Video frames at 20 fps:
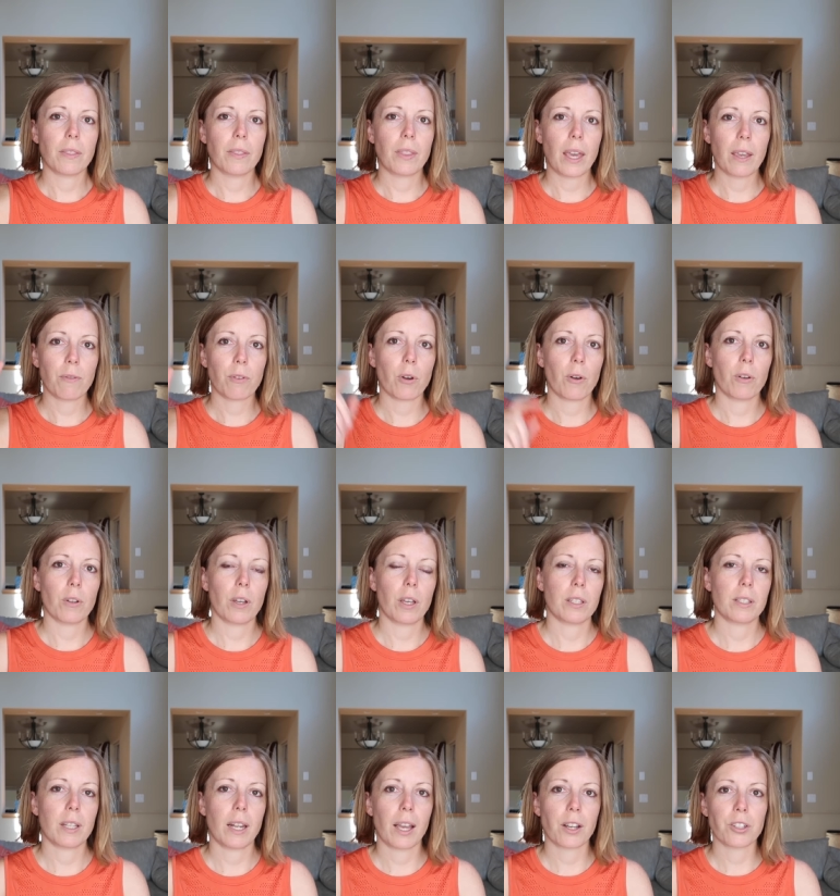They've got
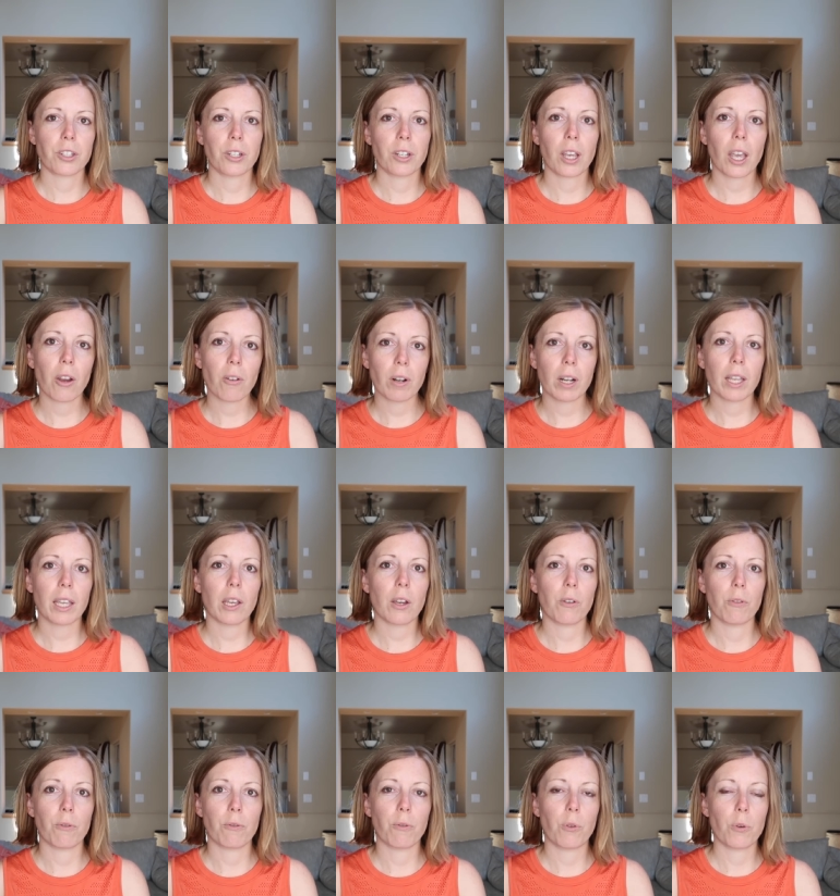a selection currently
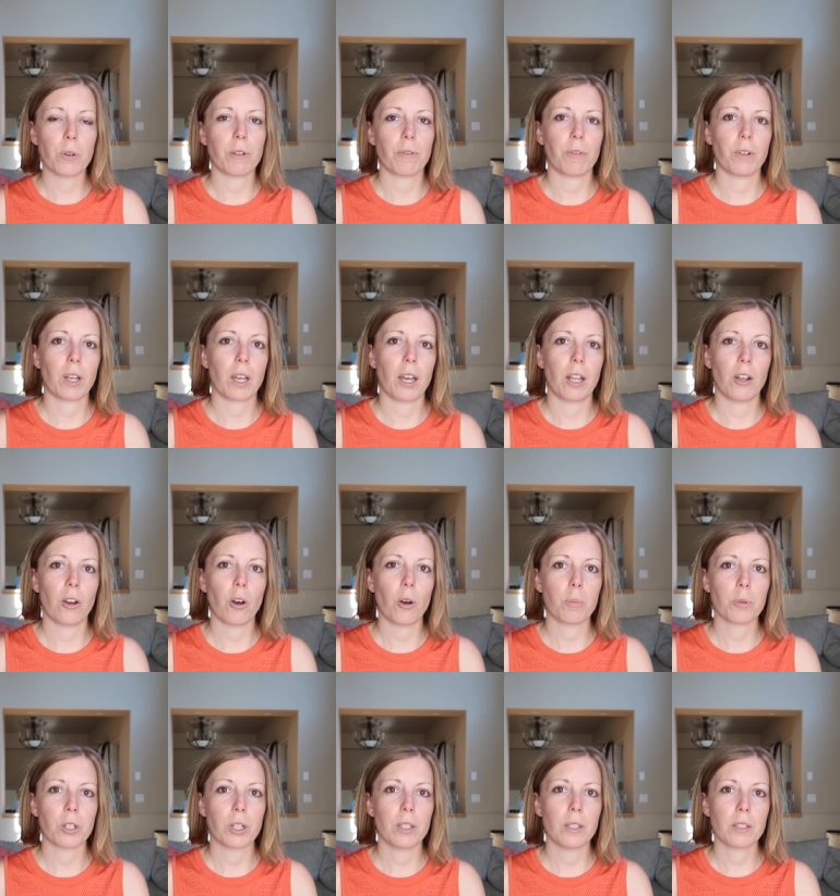of 4 different color
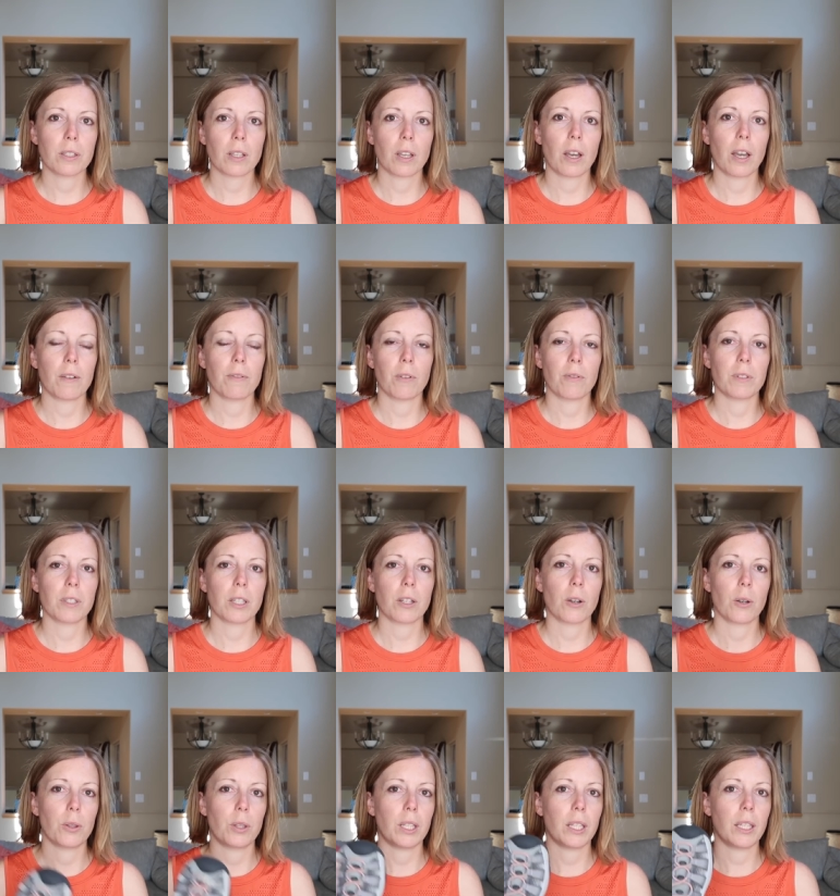options. I've obviously
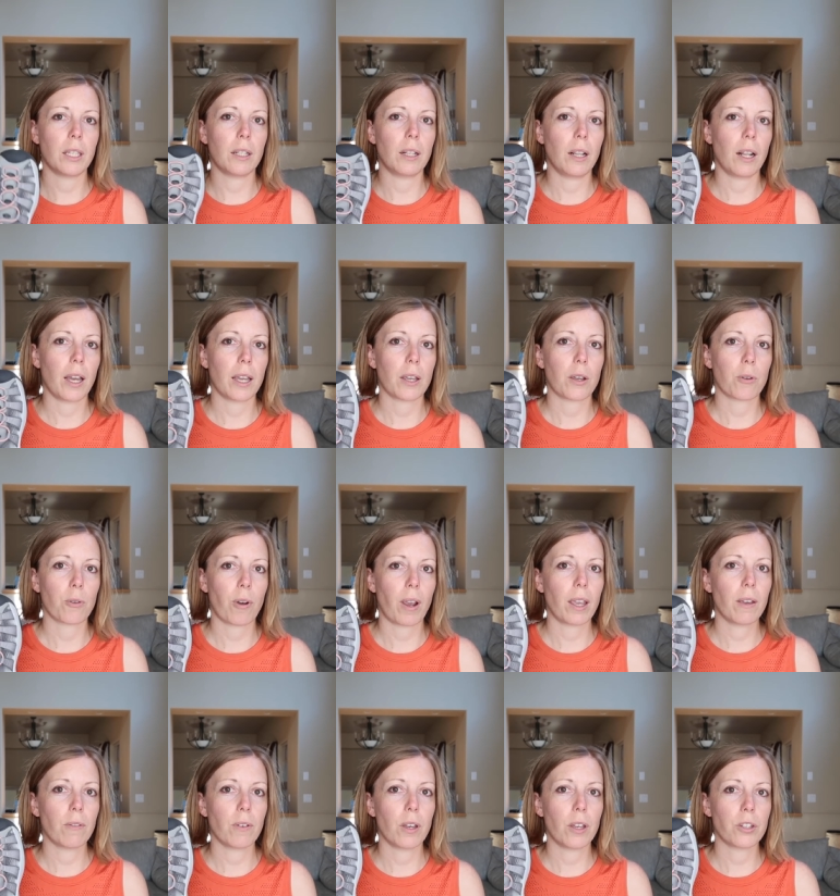got the light
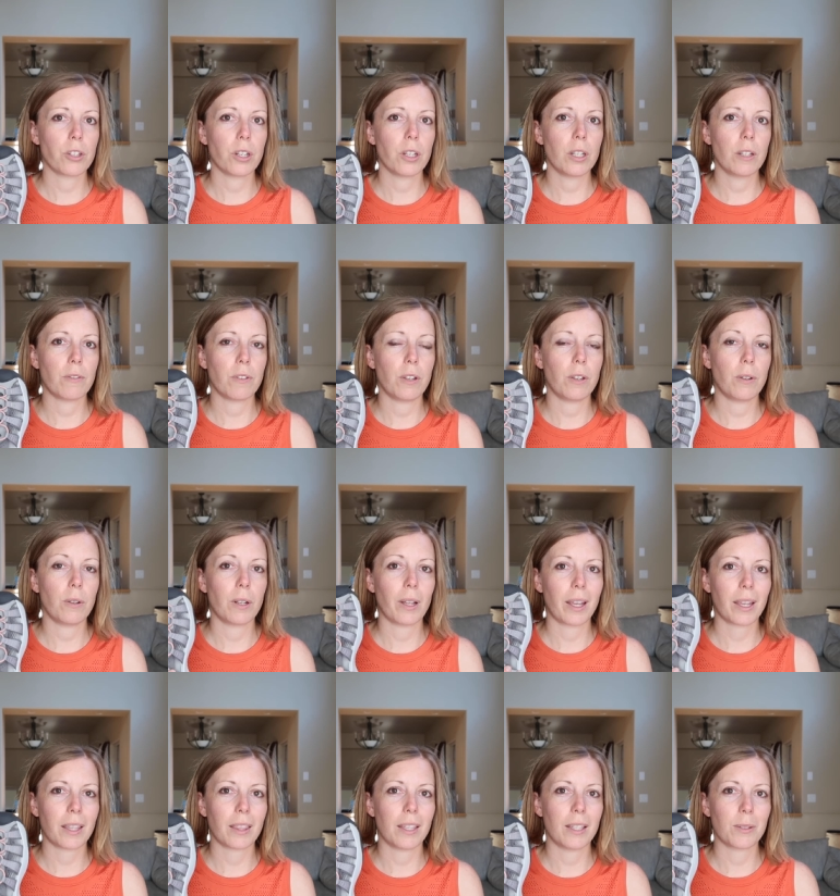gray version if you
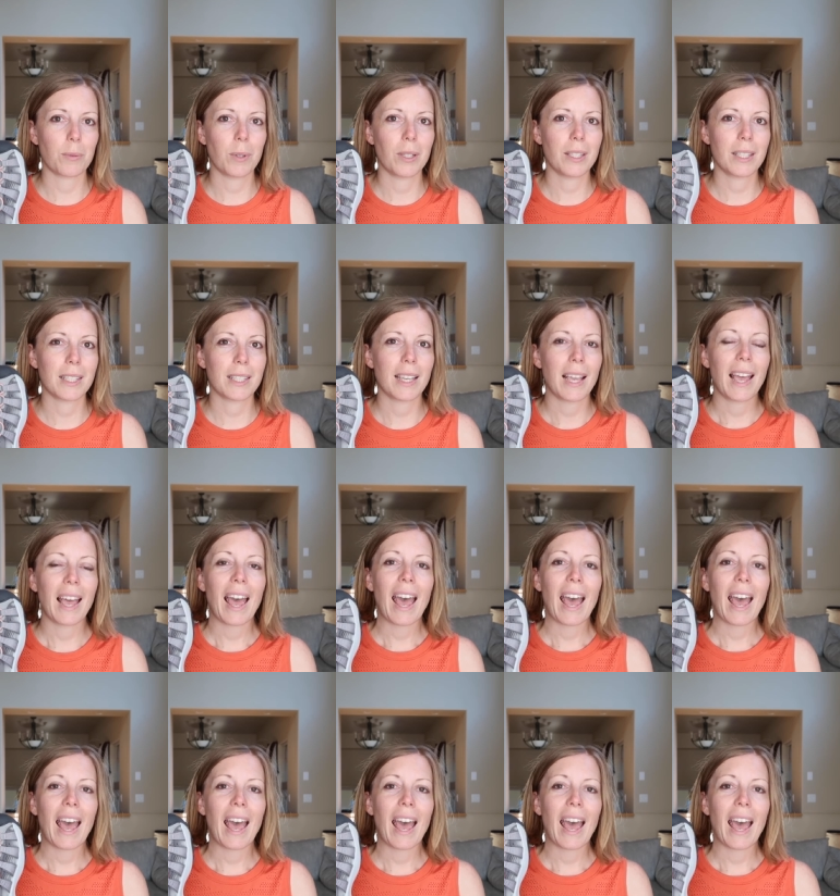like these ones,